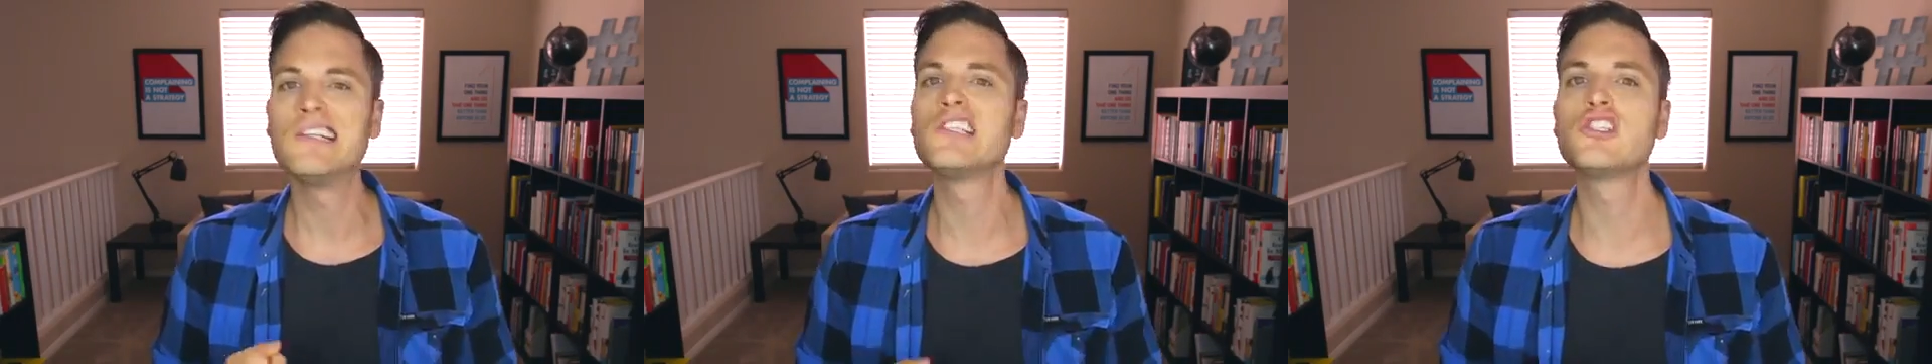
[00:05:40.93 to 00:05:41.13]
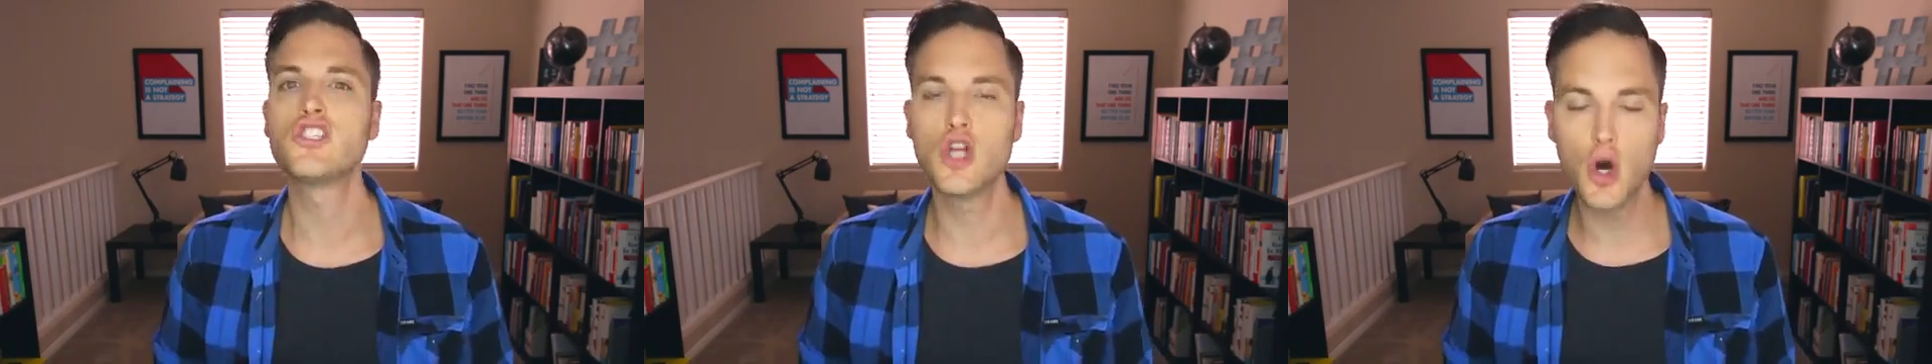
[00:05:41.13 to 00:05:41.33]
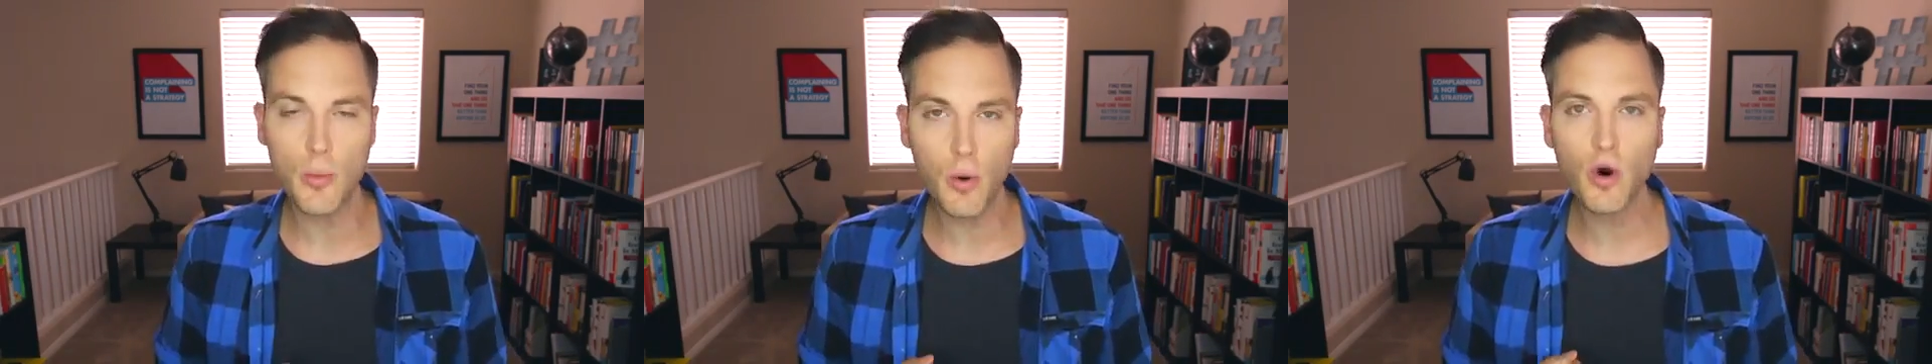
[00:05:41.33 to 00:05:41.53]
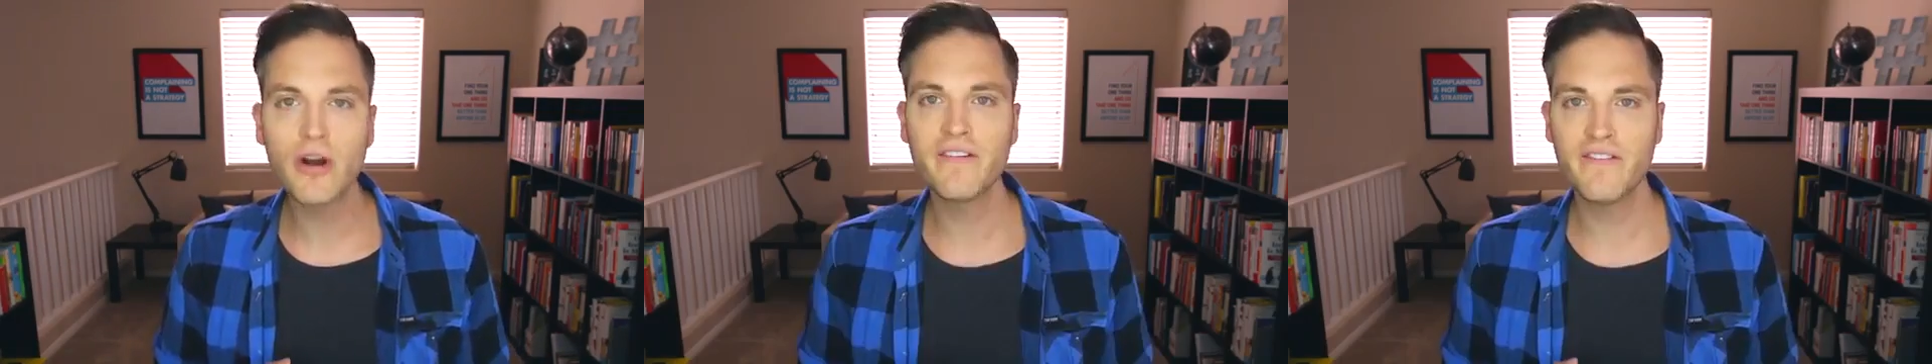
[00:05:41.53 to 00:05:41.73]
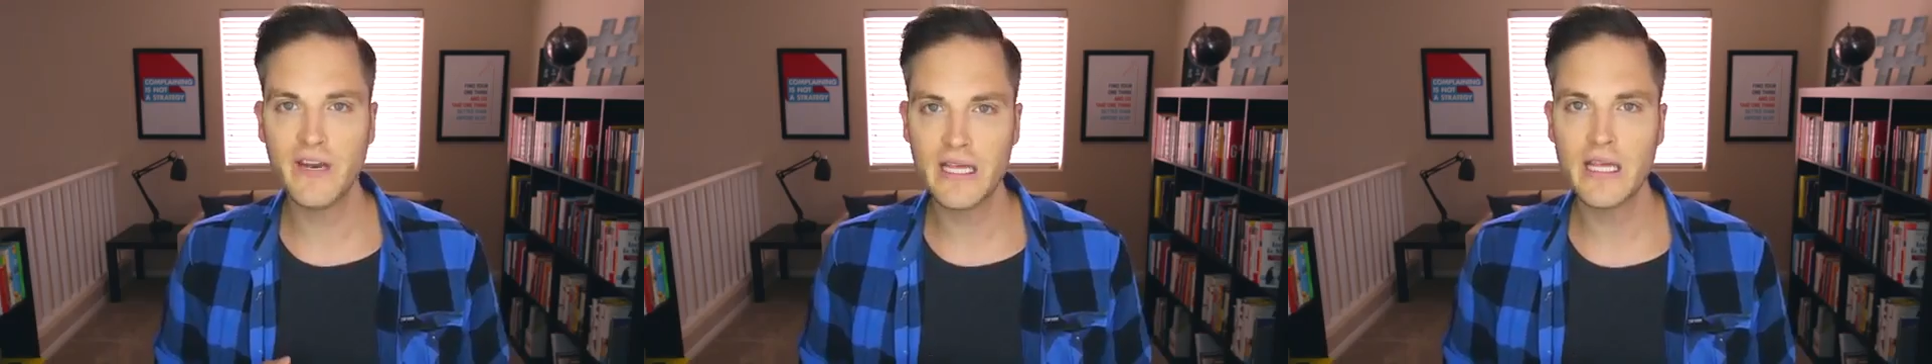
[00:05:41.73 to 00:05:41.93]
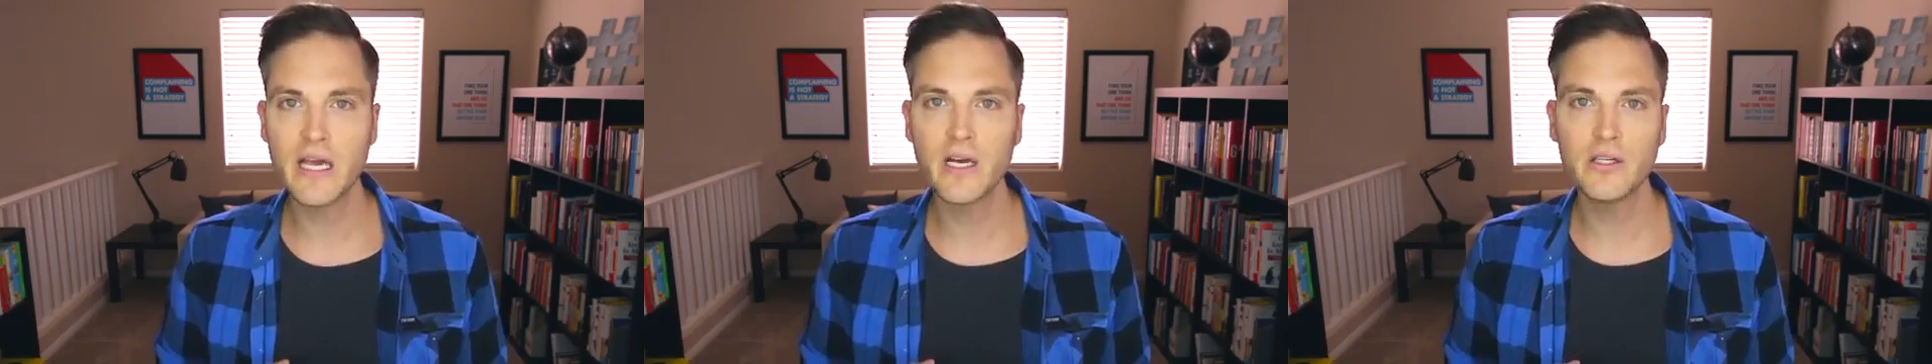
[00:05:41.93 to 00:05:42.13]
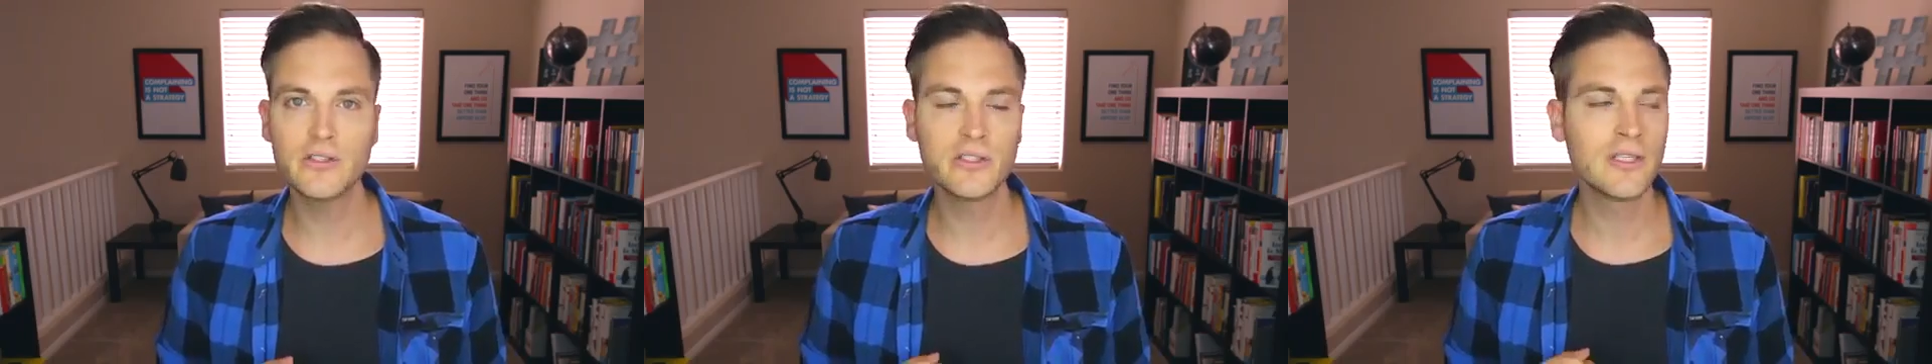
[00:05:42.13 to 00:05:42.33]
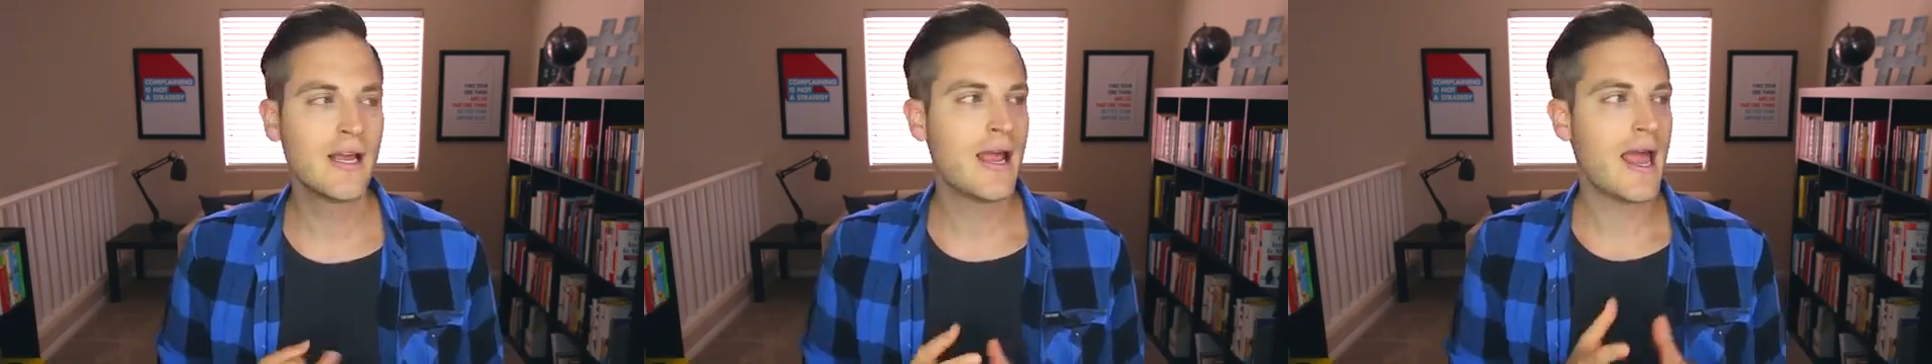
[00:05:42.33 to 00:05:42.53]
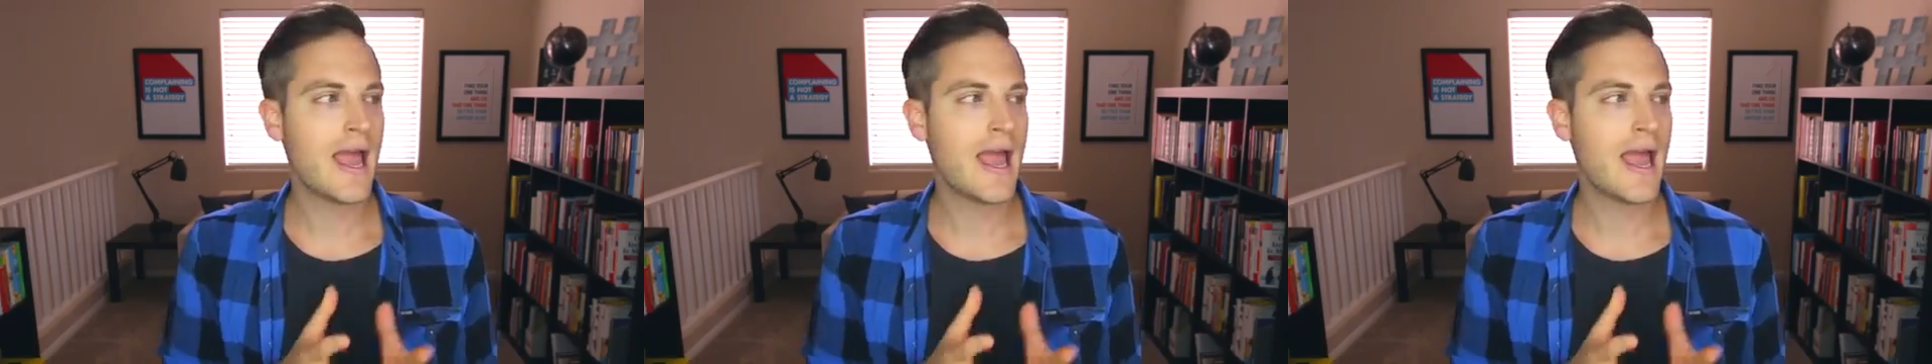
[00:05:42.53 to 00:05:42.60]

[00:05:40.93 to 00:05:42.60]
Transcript: snowboard videos,